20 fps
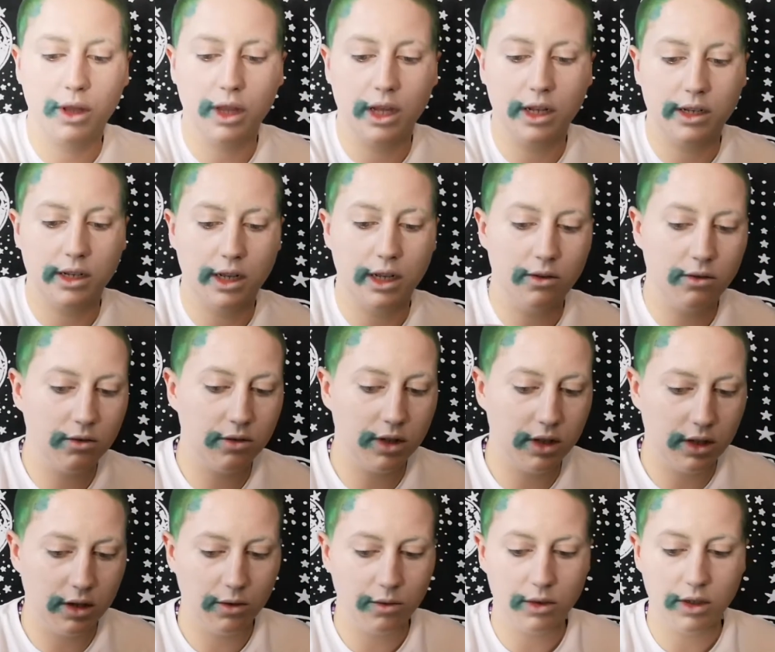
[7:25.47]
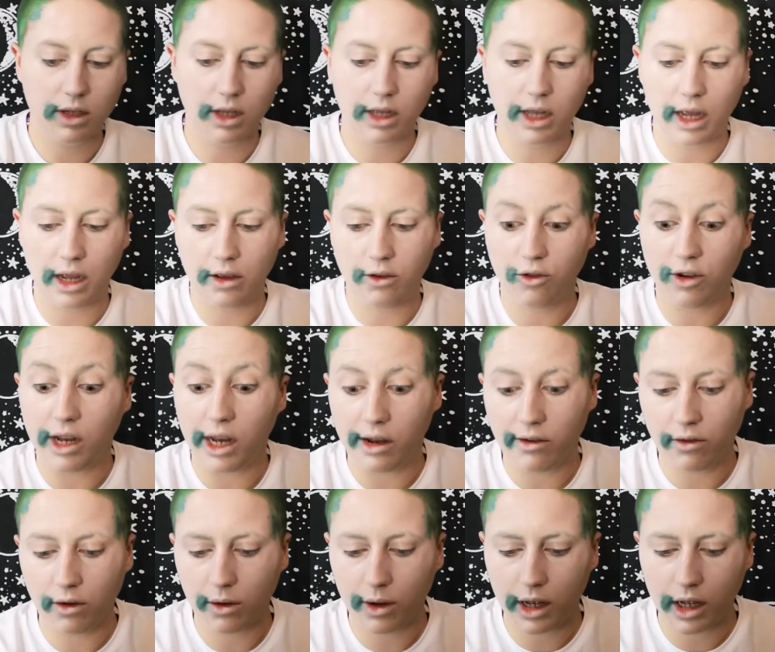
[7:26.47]
put that down because I don't want it getting
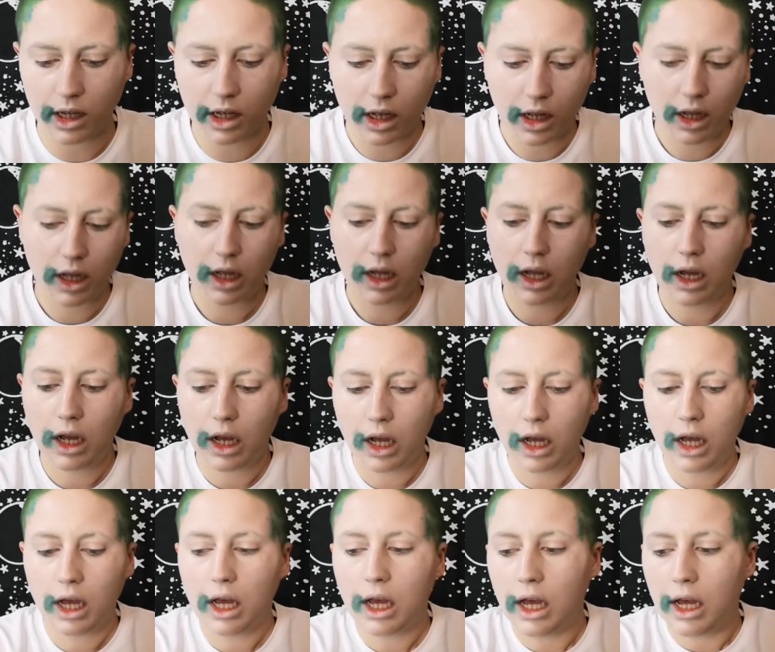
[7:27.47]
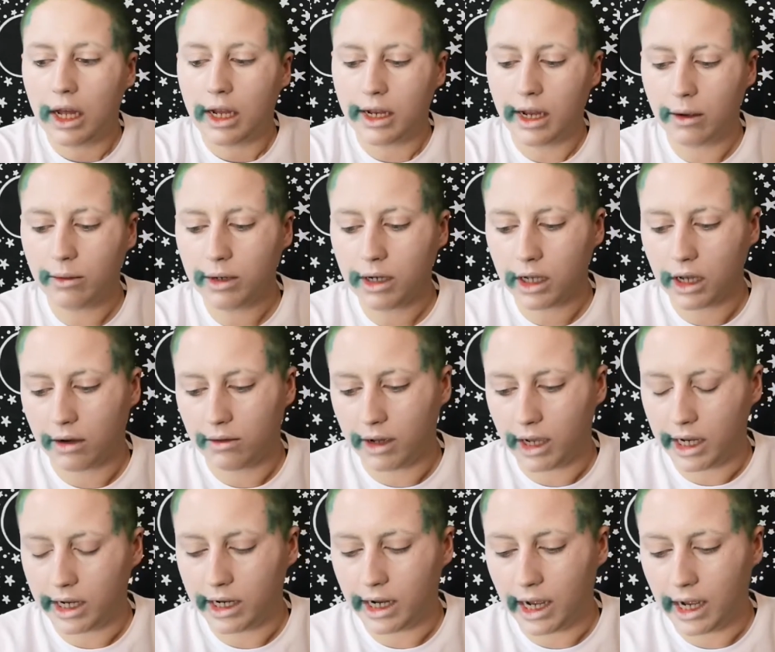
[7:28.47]
green everywhere. Now I'm going to go
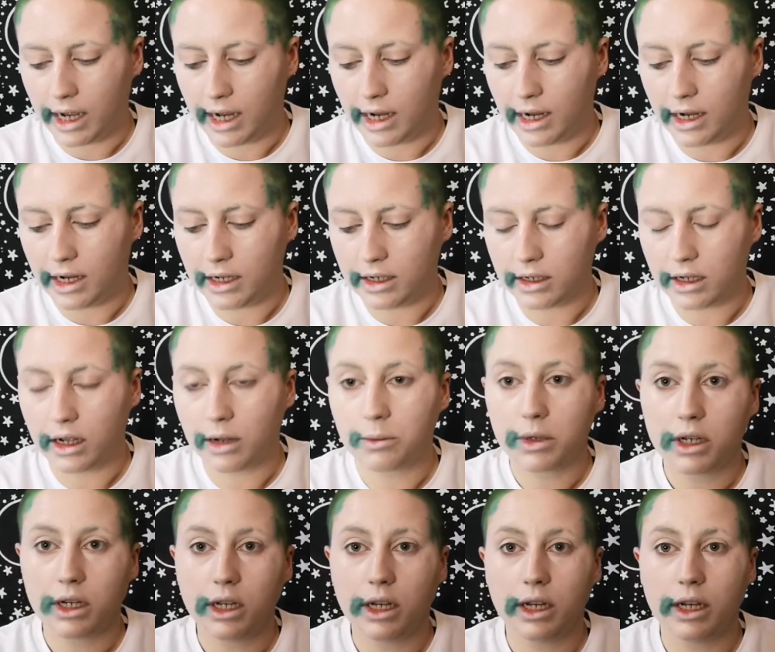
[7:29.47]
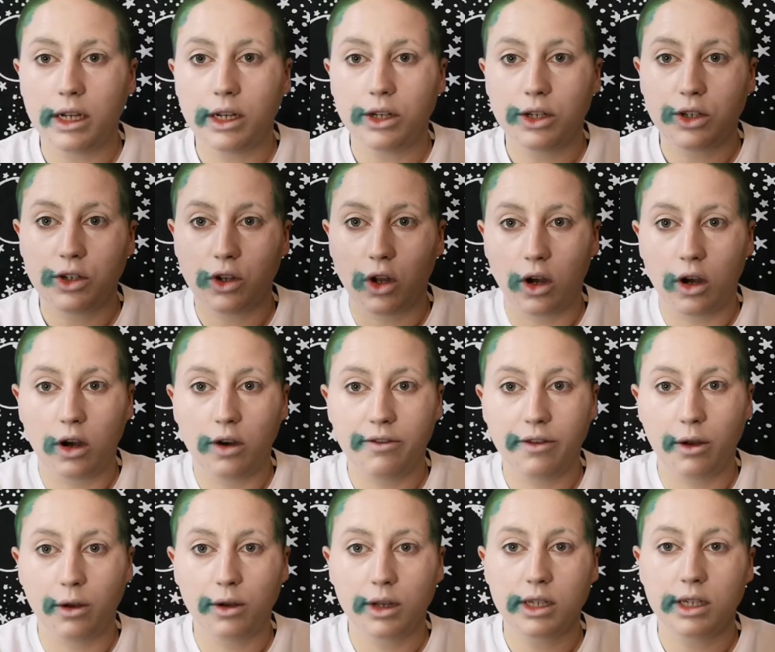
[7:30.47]
in and I'm going to
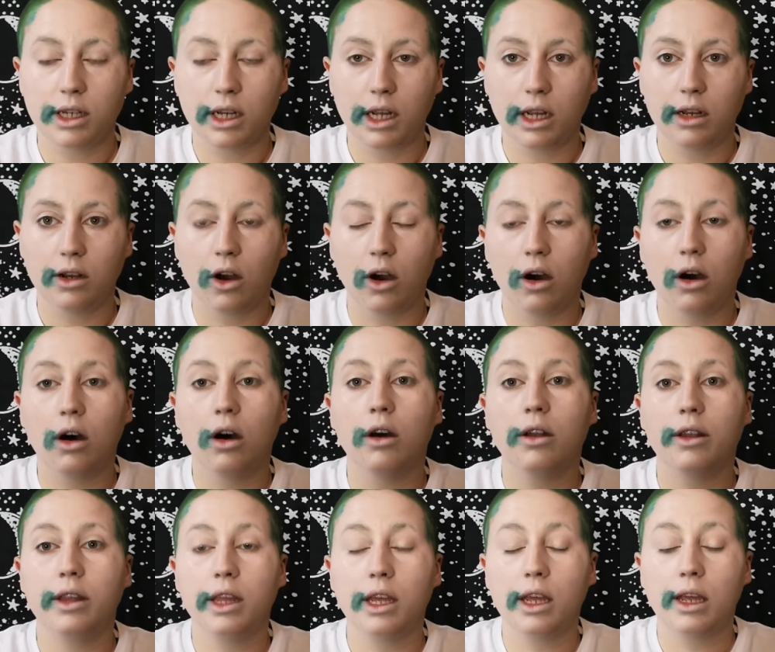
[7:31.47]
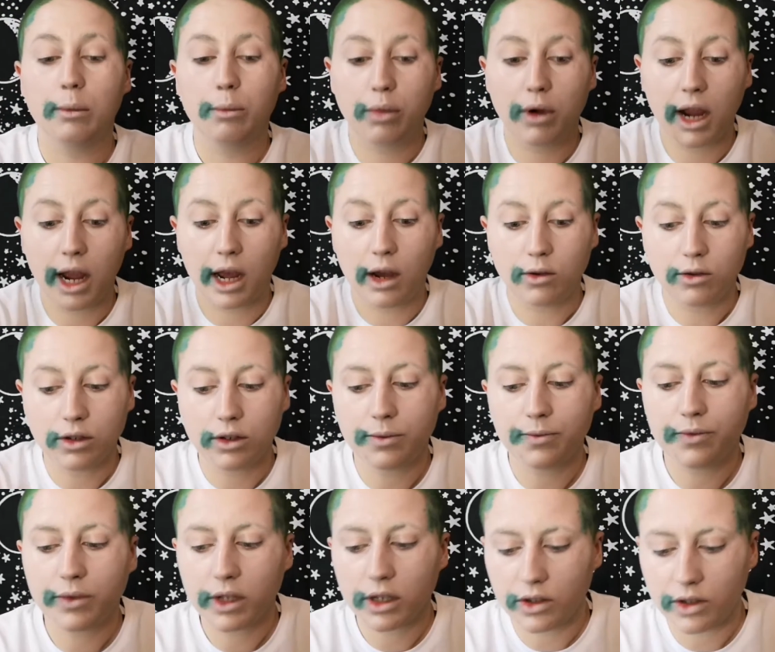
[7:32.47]
start focusing on the
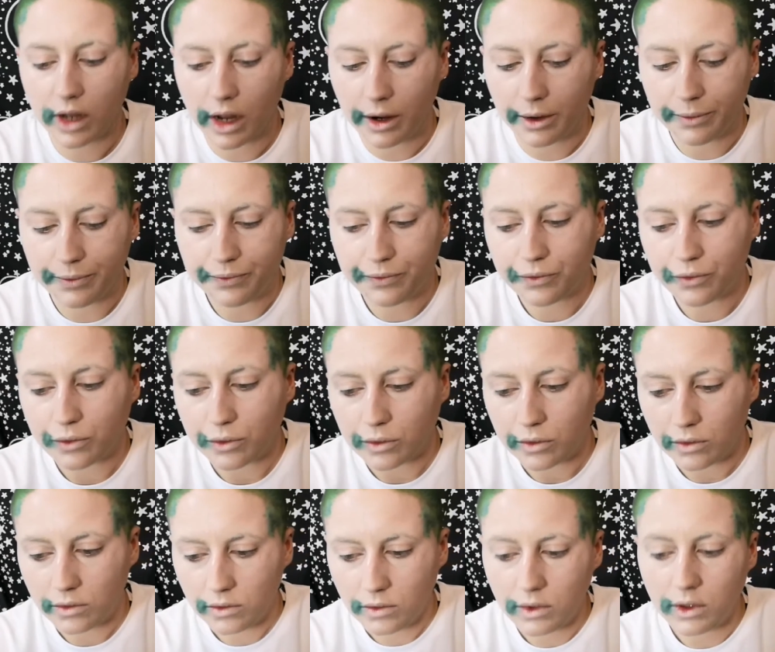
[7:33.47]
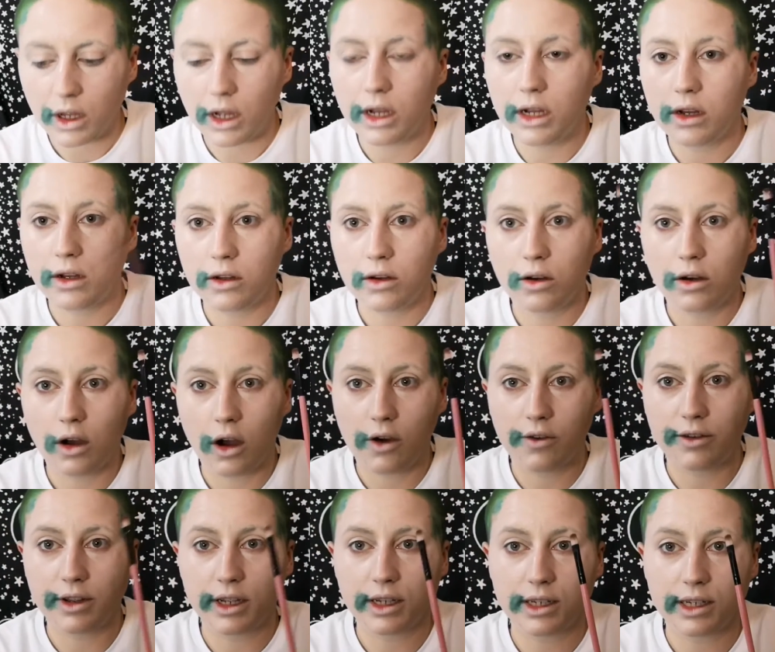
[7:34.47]
brows. So
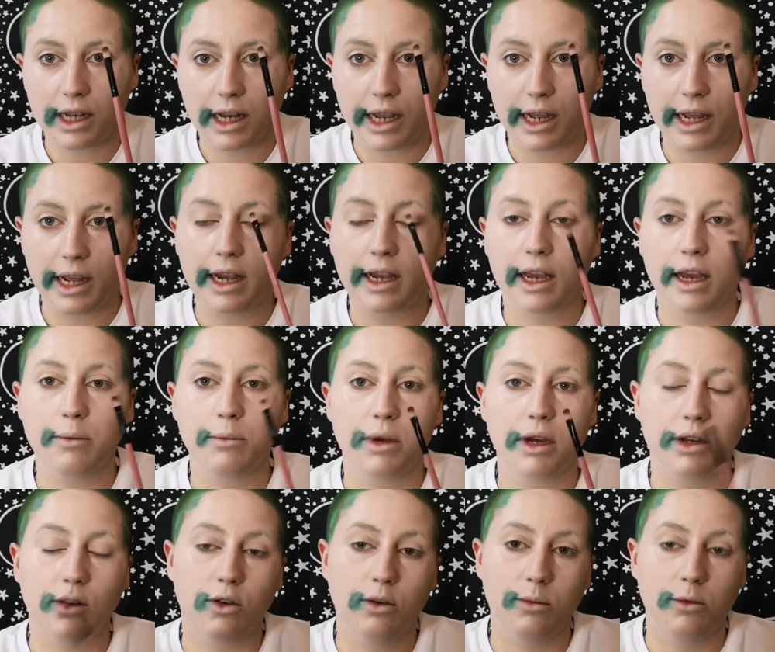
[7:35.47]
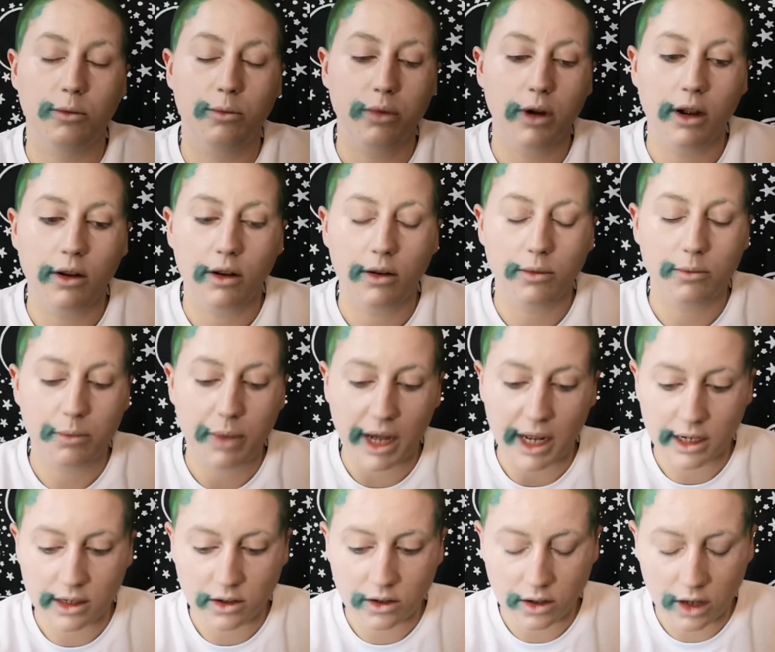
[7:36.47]
obviously I get my normal brown
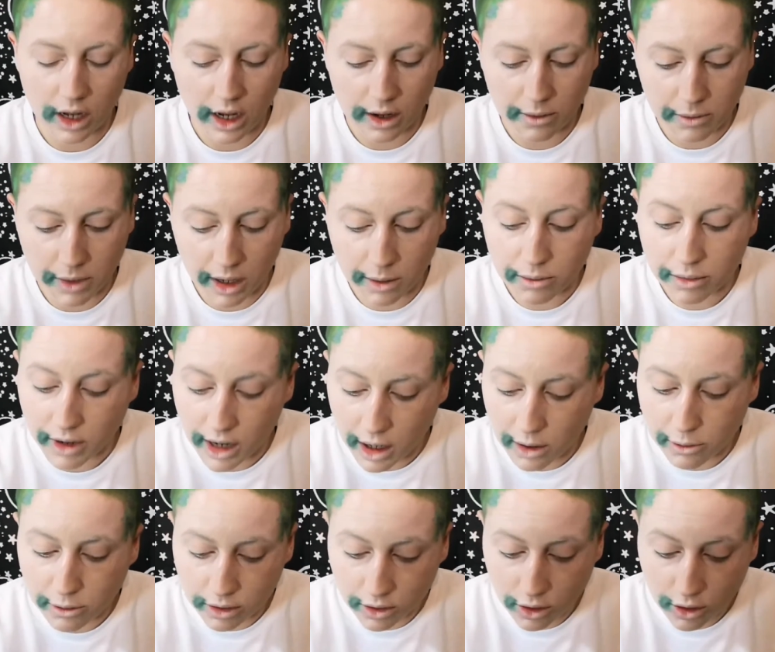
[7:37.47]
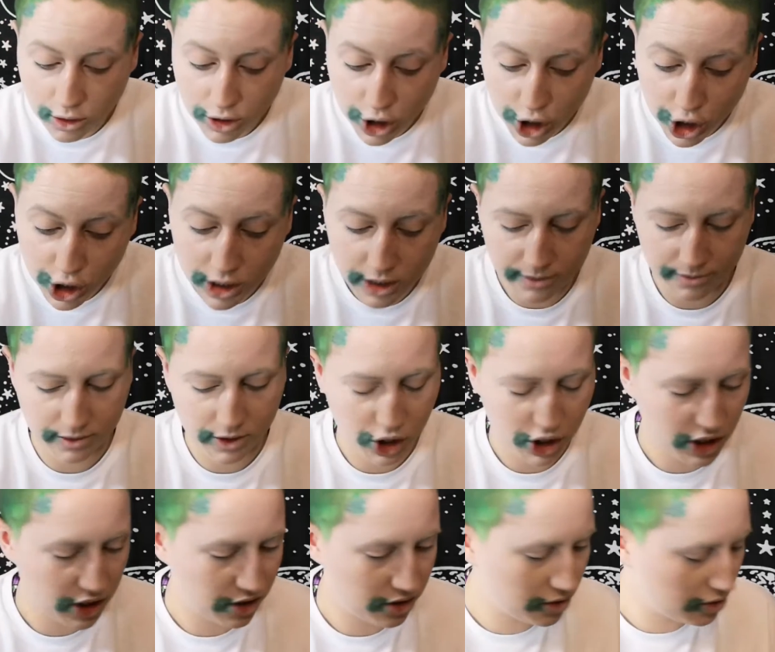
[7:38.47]
my brow brush.
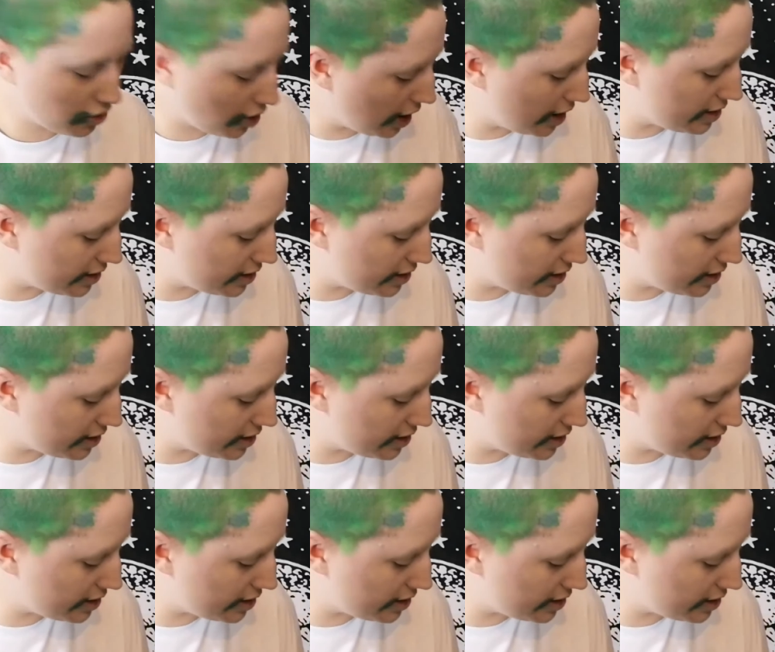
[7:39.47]
Jesus